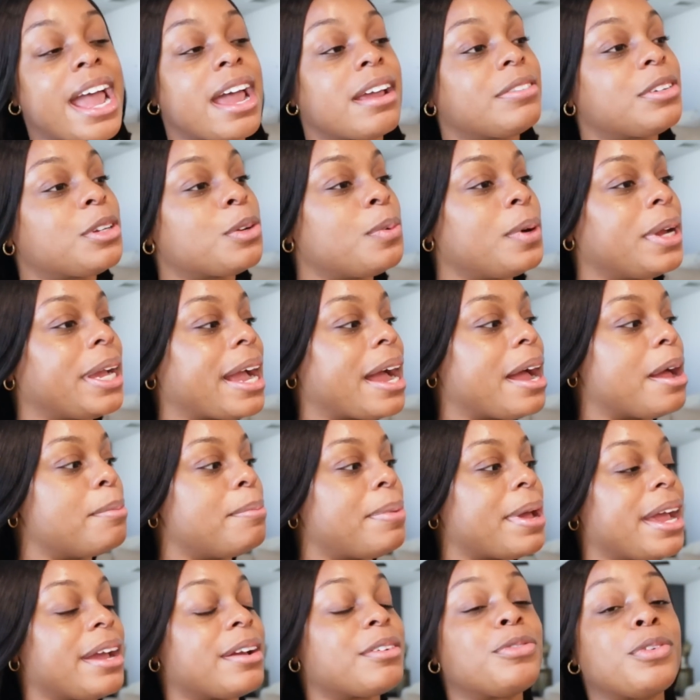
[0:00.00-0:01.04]
After we got
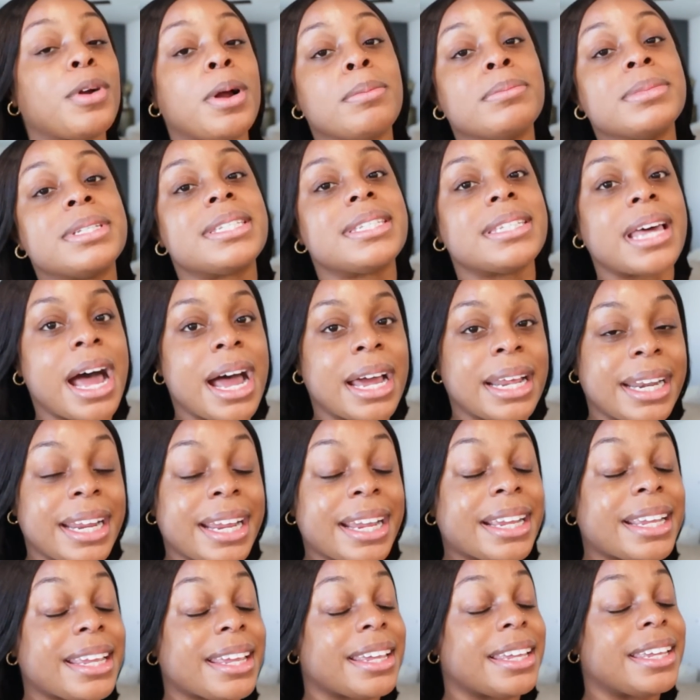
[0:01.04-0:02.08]
back from
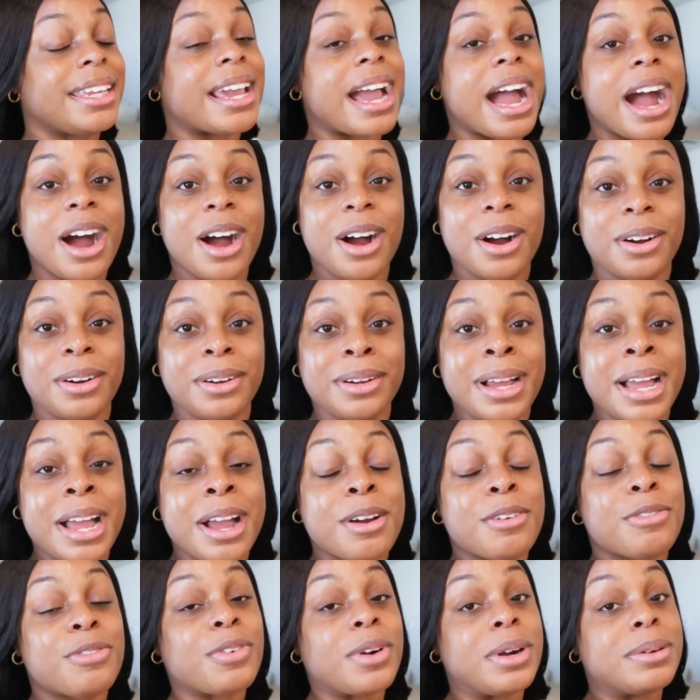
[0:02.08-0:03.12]
Sonic, y'all,
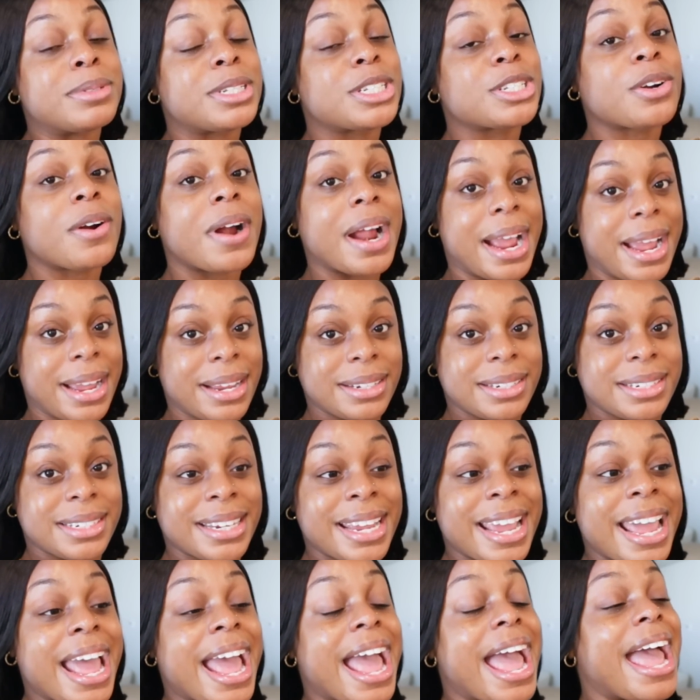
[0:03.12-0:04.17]
from scratch,
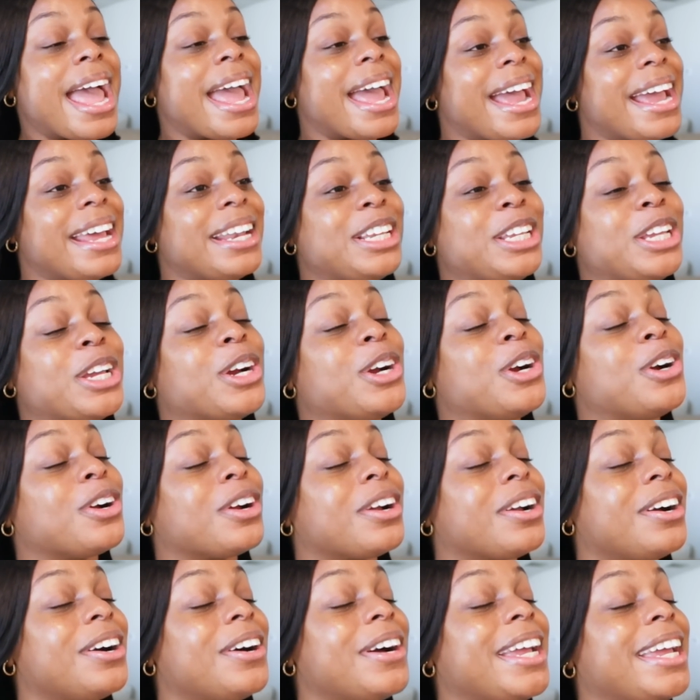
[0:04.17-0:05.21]
had your
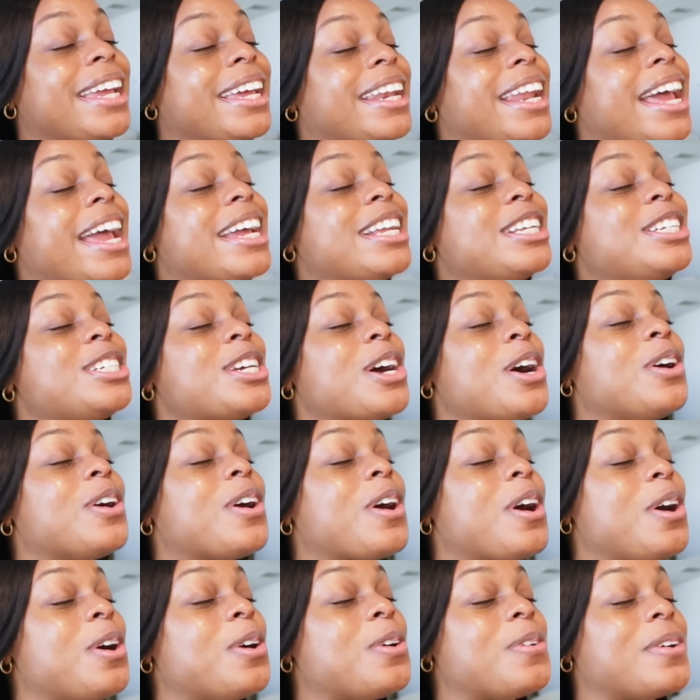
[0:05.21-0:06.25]
girl in a
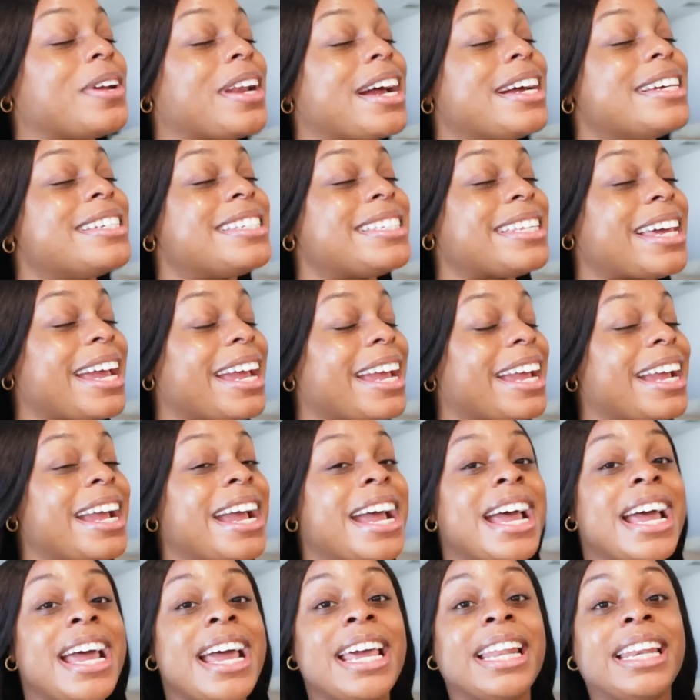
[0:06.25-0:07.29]
chokehold. When I say
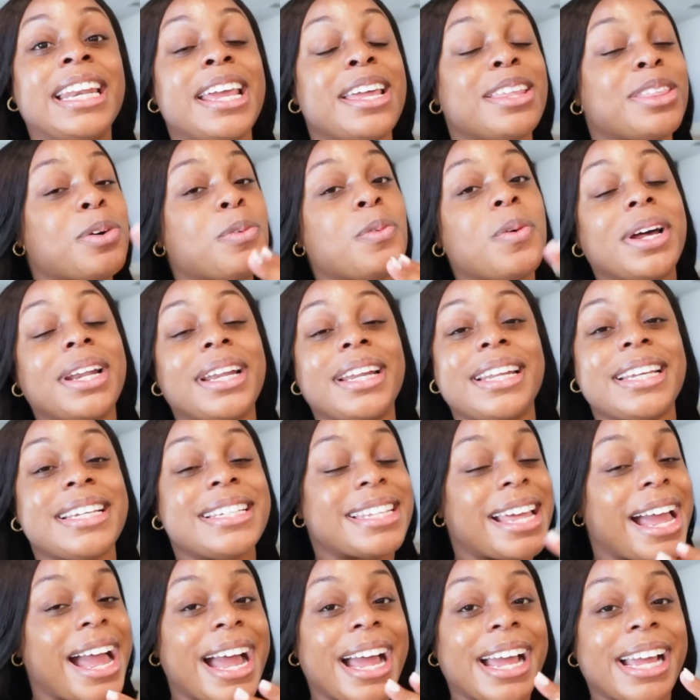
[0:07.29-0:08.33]
neither one of these
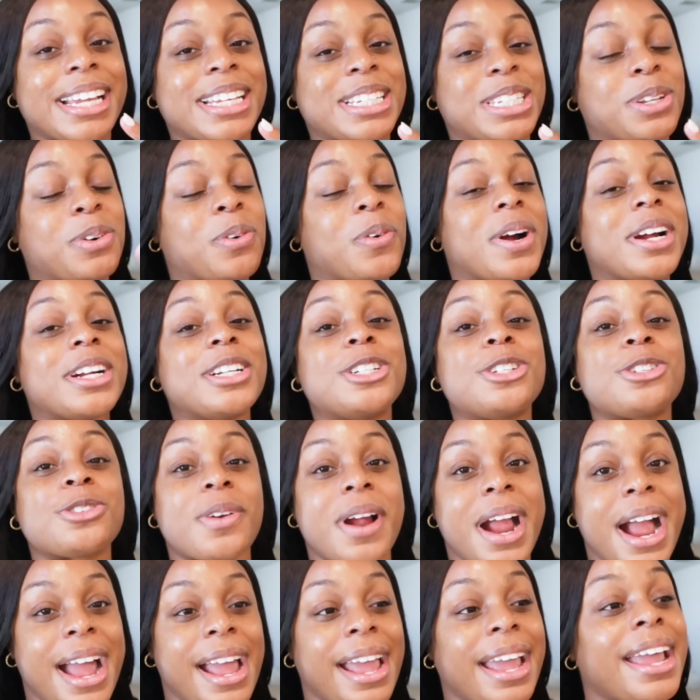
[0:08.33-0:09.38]
eyes were
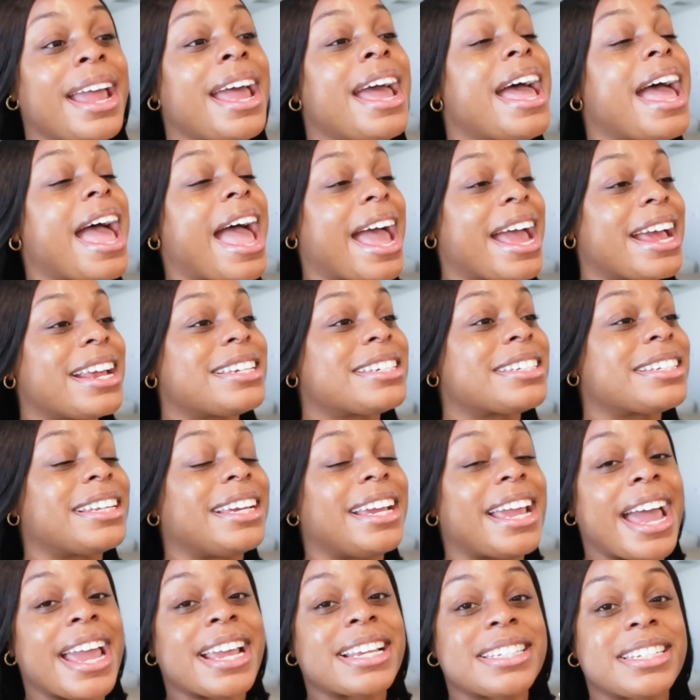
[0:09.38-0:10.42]
dry why.
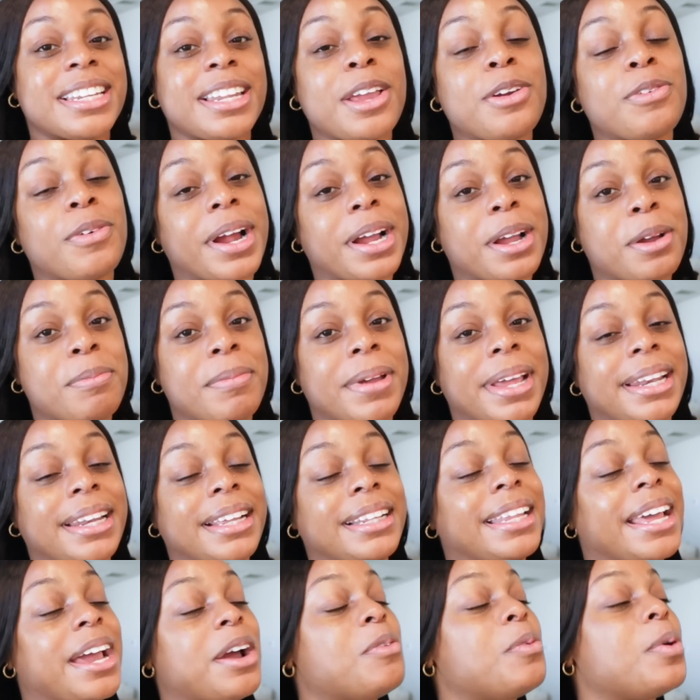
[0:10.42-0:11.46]
Ashley actually
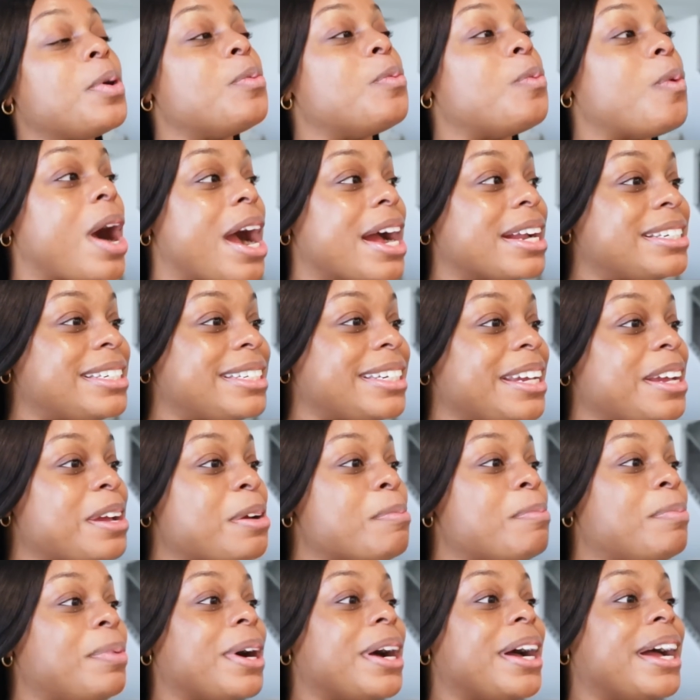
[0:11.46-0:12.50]
recommended that we watch
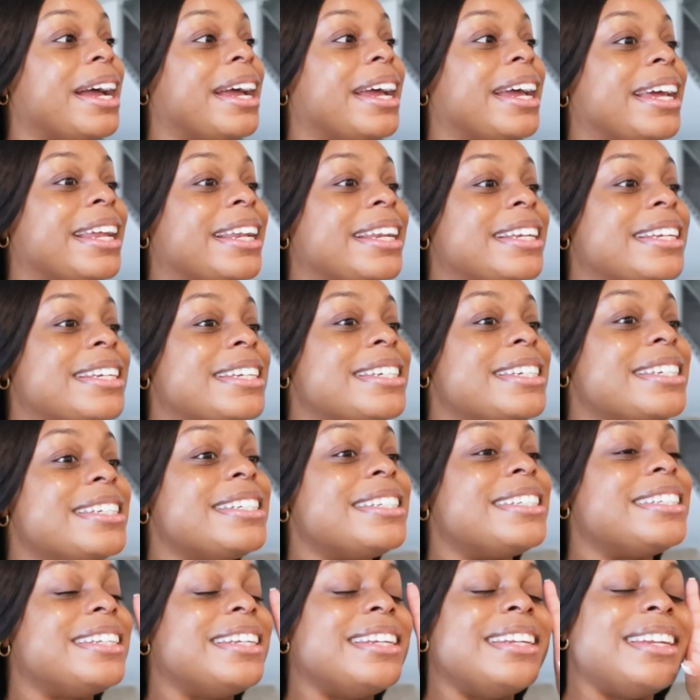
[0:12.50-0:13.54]
it, but
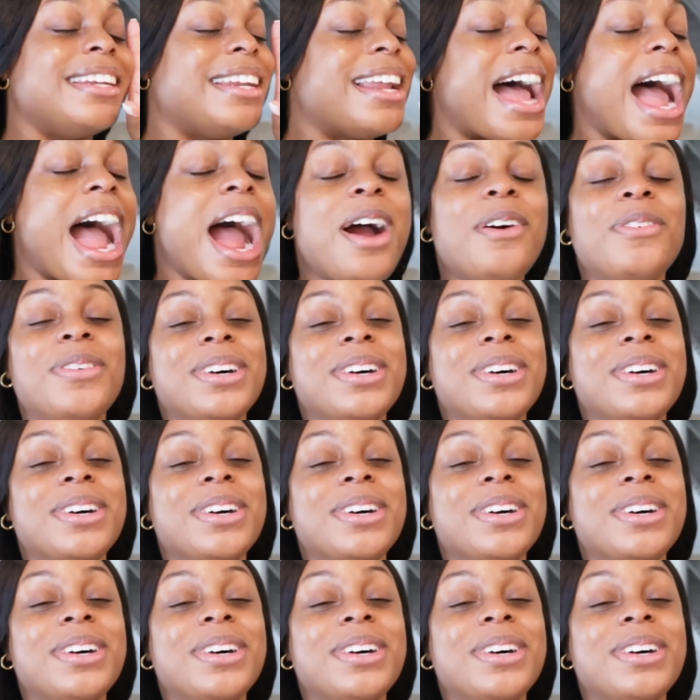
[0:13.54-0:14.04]
I